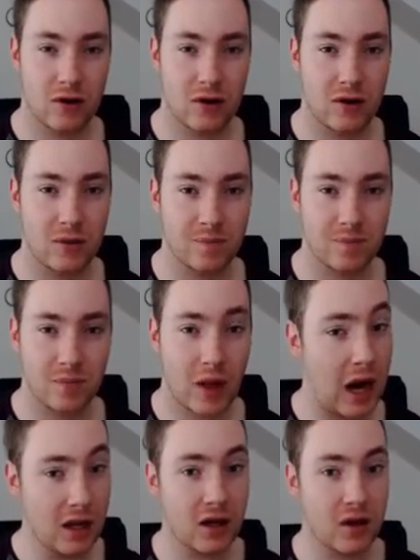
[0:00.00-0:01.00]
Um,
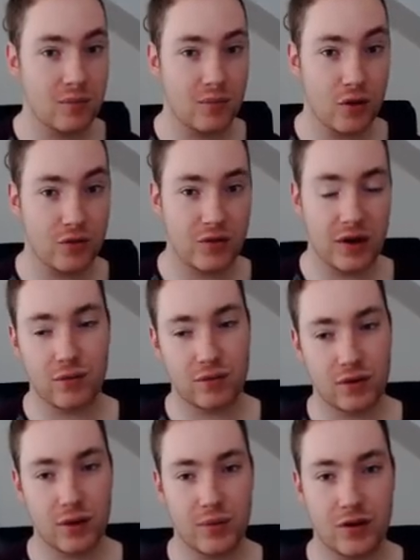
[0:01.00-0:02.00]
I like them both, and
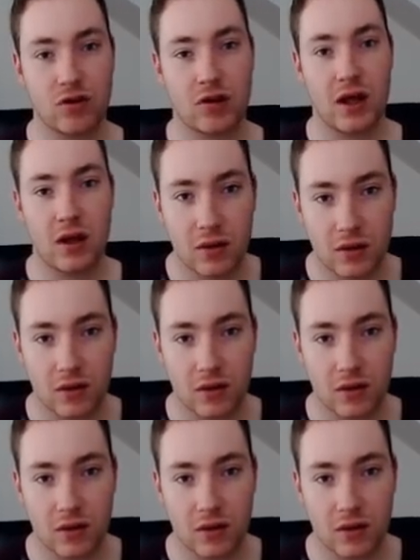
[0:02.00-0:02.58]
obviously we just get